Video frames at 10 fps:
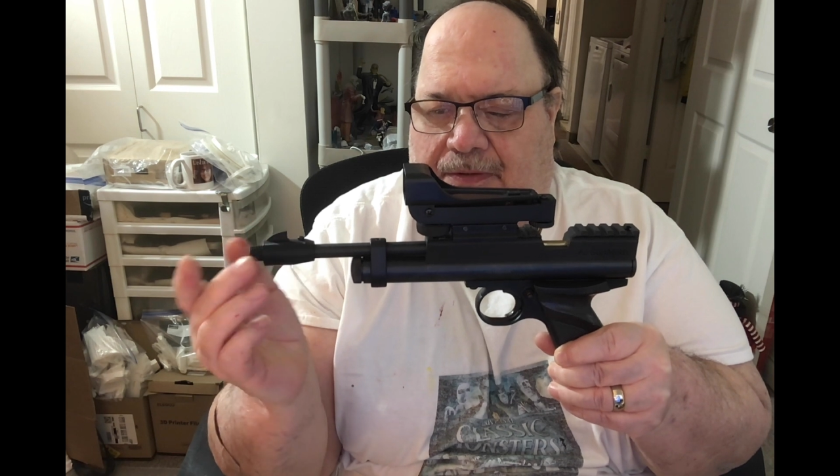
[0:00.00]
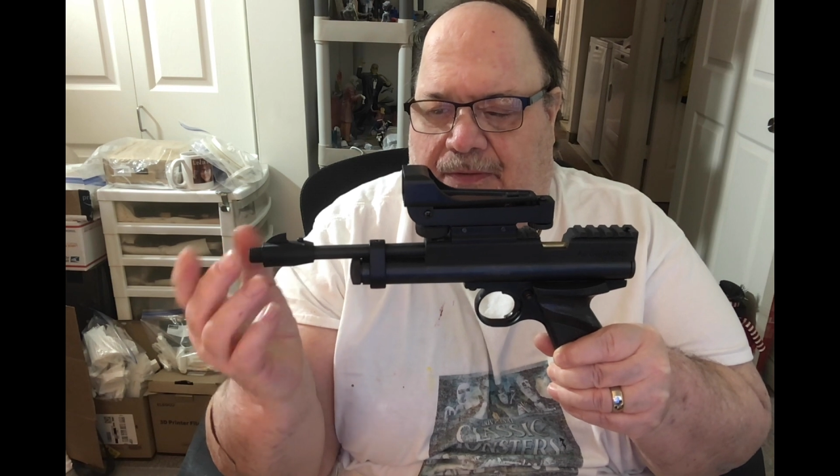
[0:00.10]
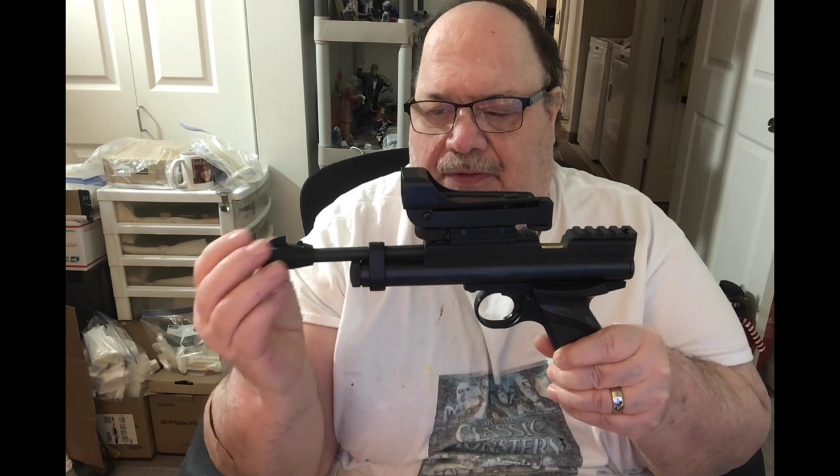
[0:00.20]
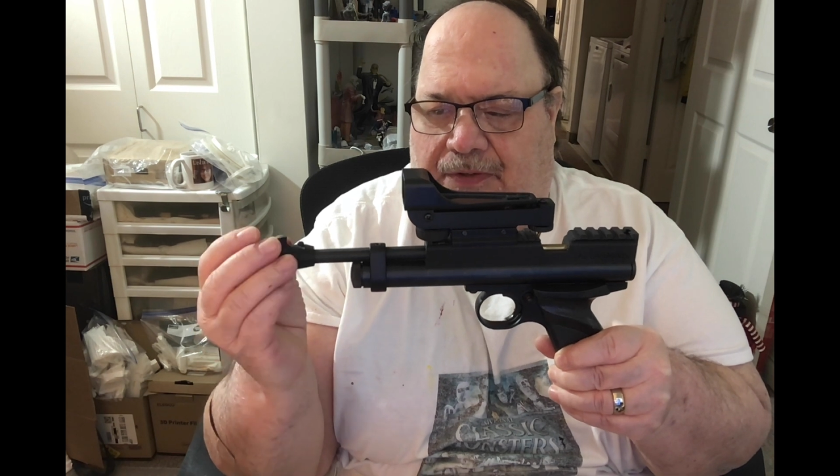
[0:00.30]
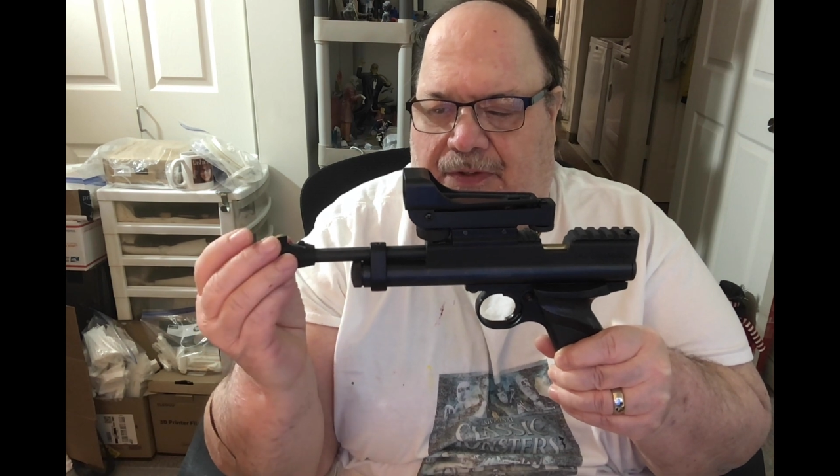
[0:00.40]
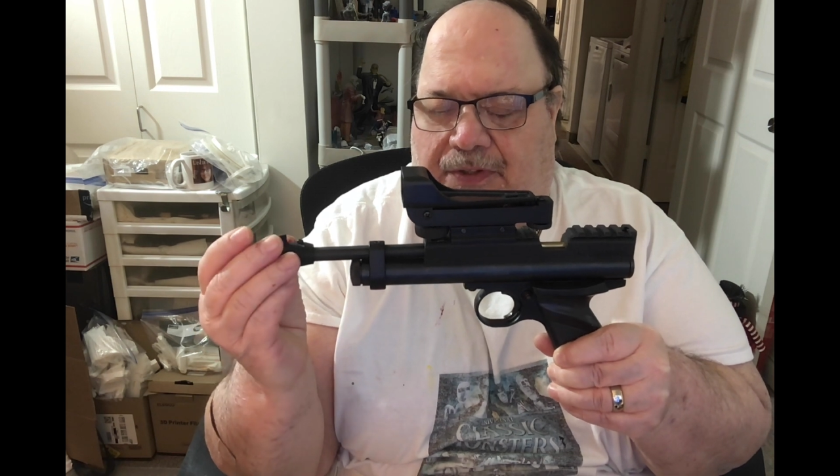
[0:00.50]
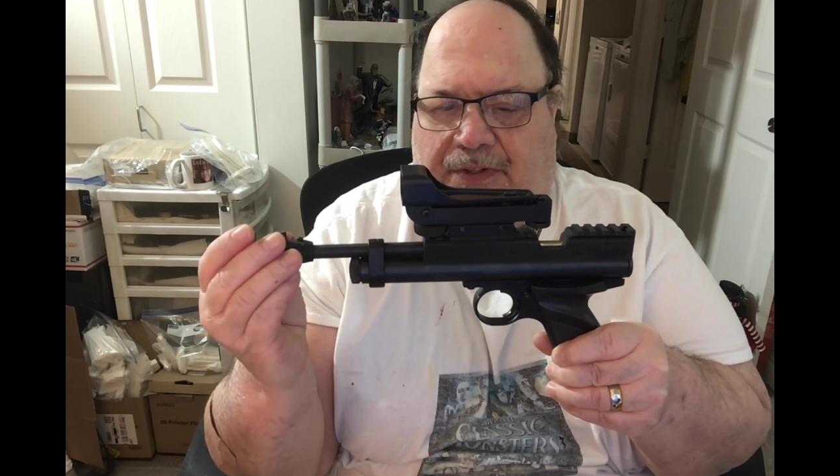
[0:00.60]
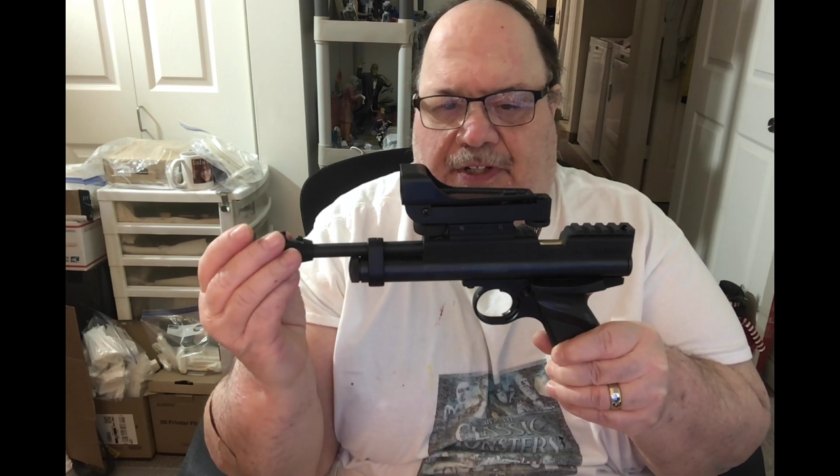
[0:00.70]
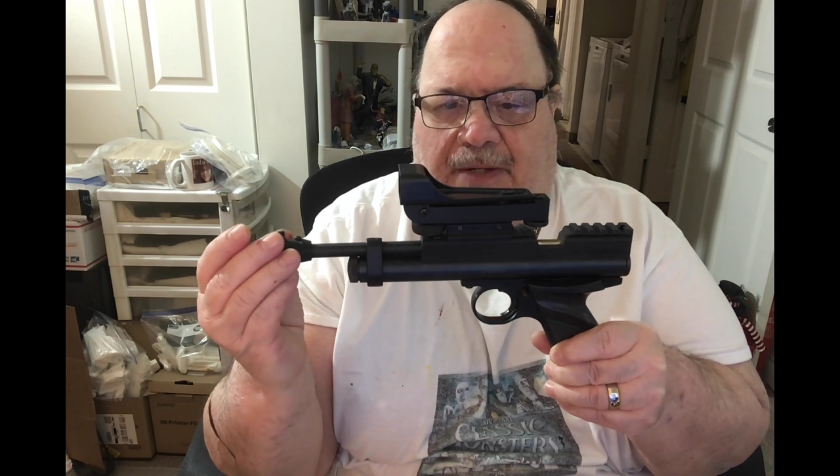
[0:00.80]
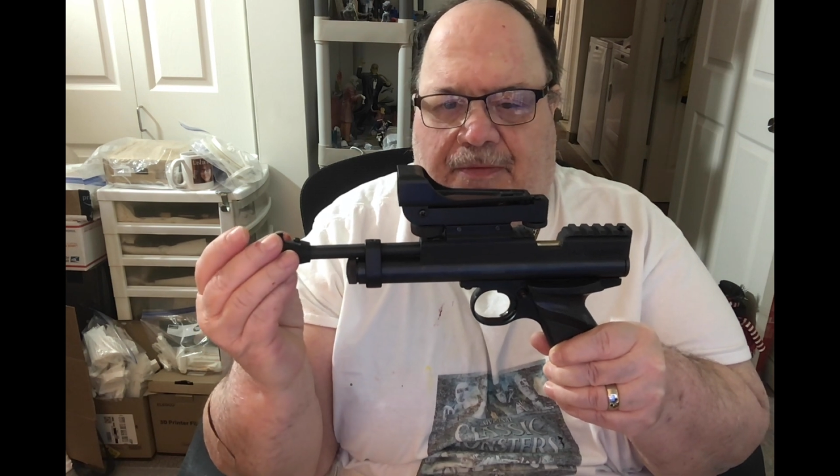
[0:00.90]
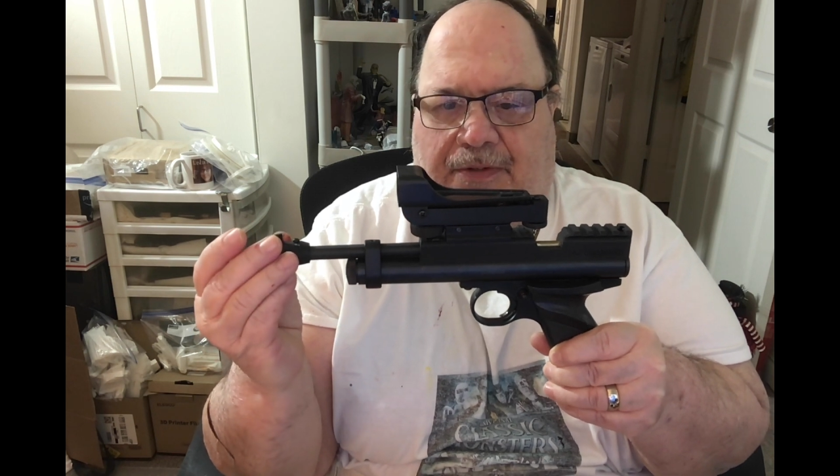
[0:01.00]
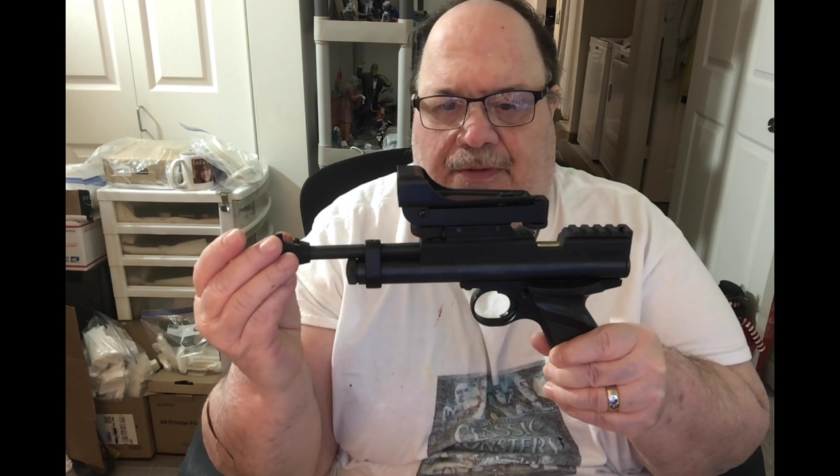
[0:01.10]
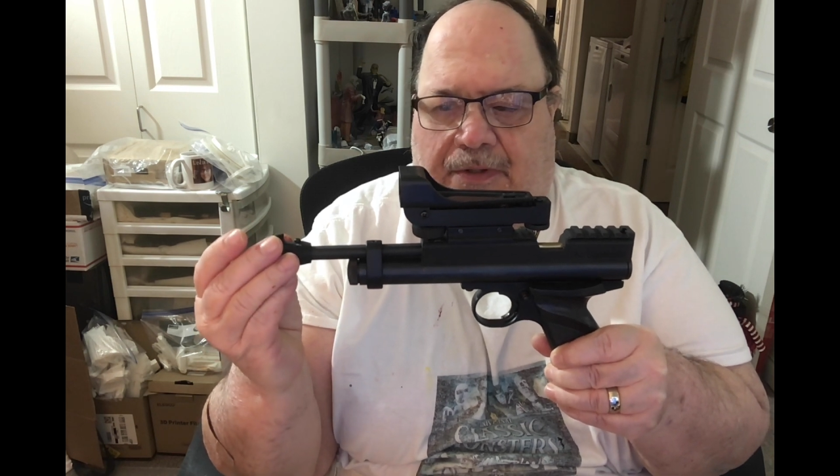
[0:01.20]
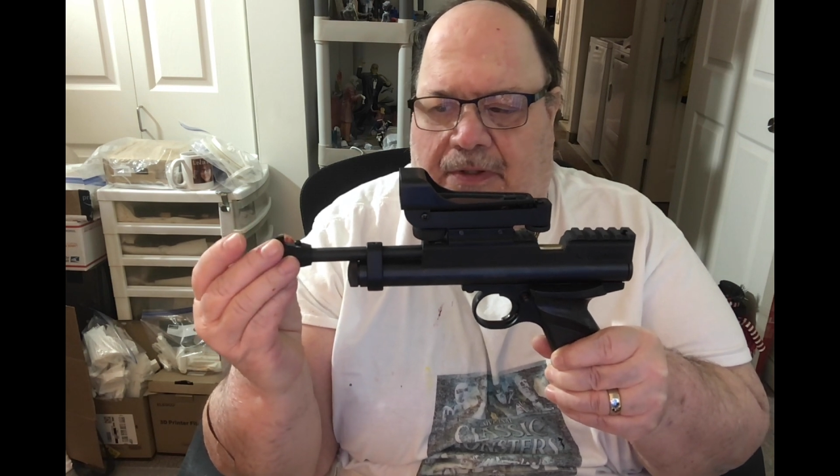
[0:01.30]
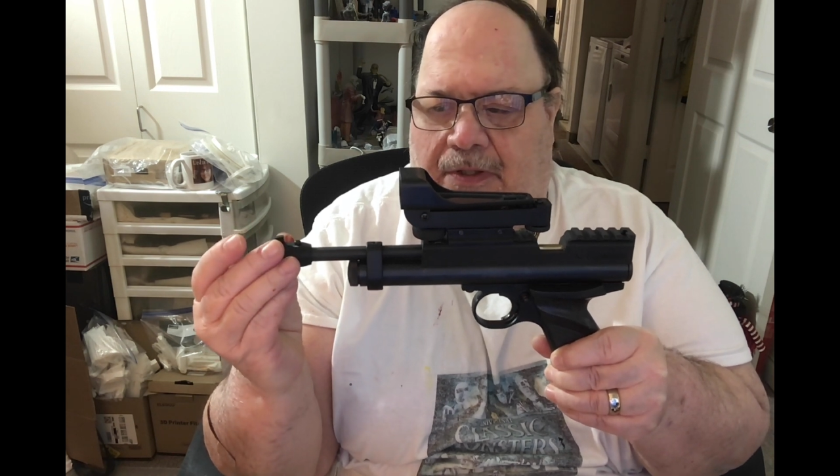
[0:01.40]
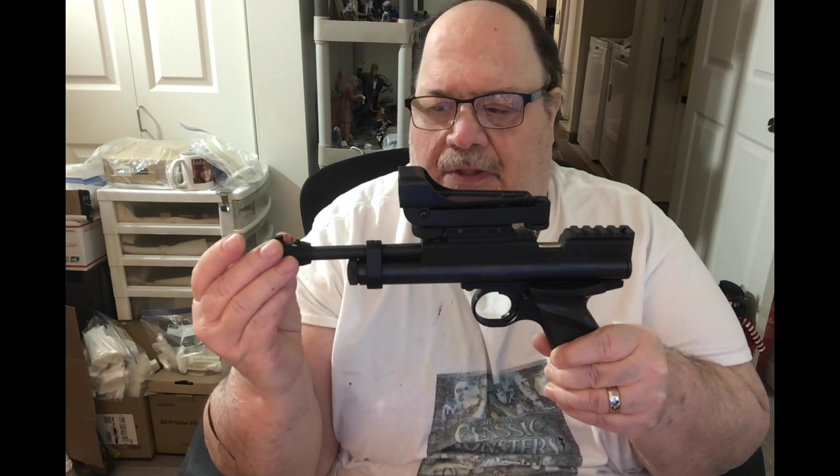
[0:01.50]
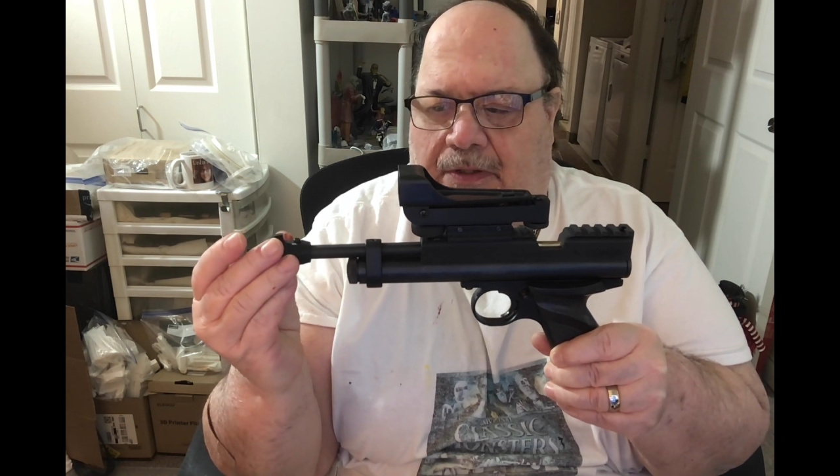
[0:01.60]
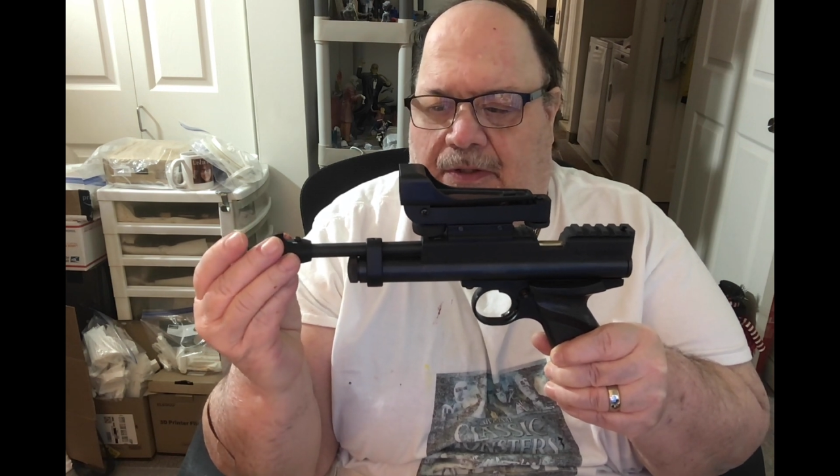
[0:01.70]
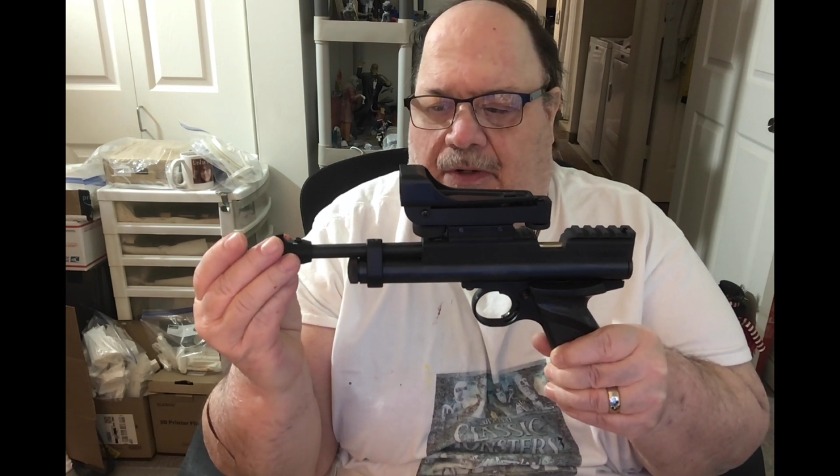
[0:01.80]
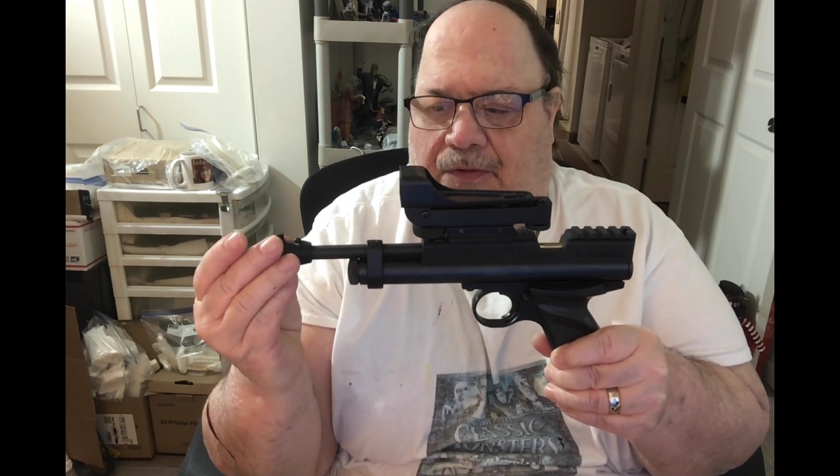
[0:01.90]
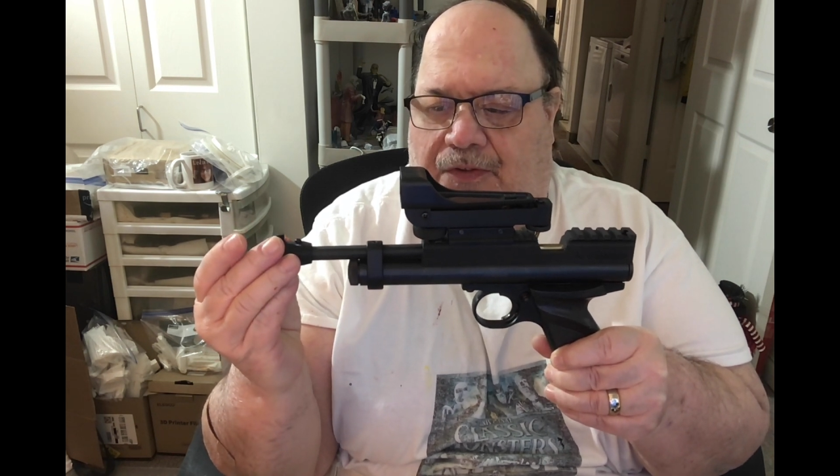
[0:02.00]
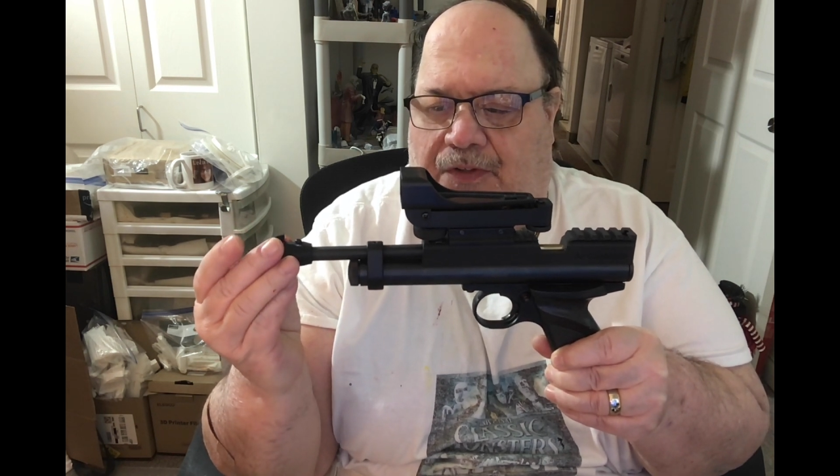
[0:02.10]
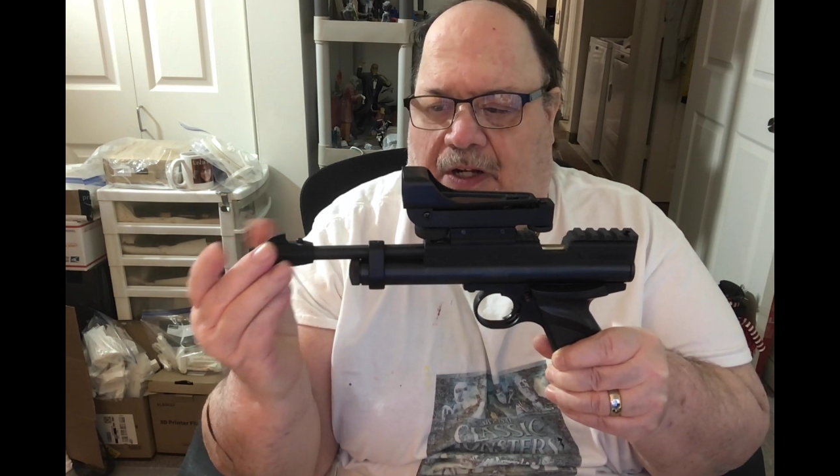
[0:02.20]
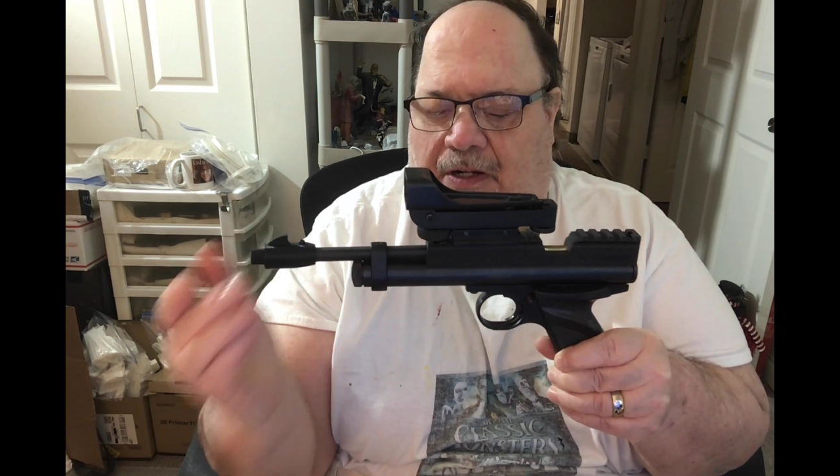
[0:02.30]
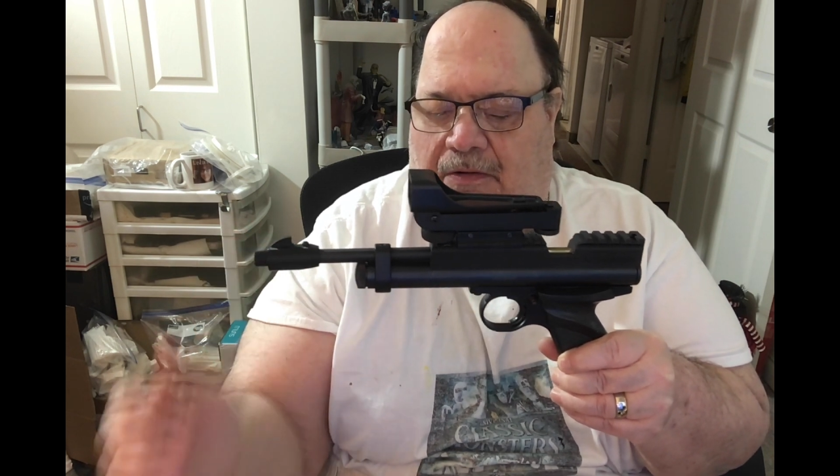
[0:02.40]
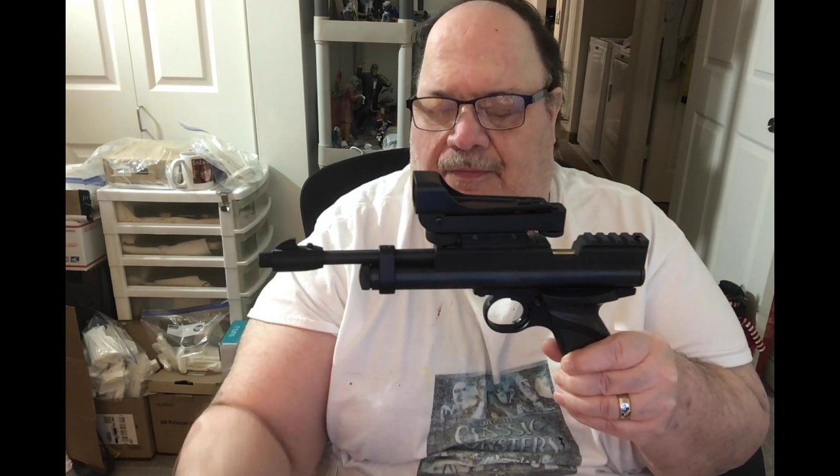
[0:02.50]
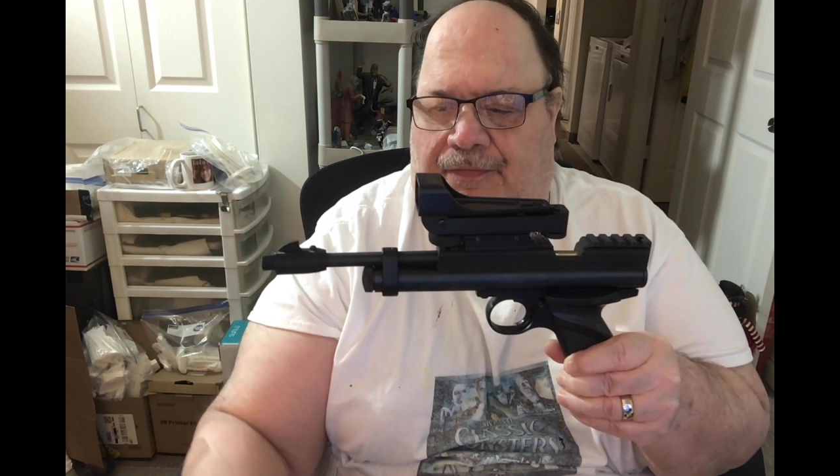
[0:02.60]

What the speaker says: This is an adapter, the old style,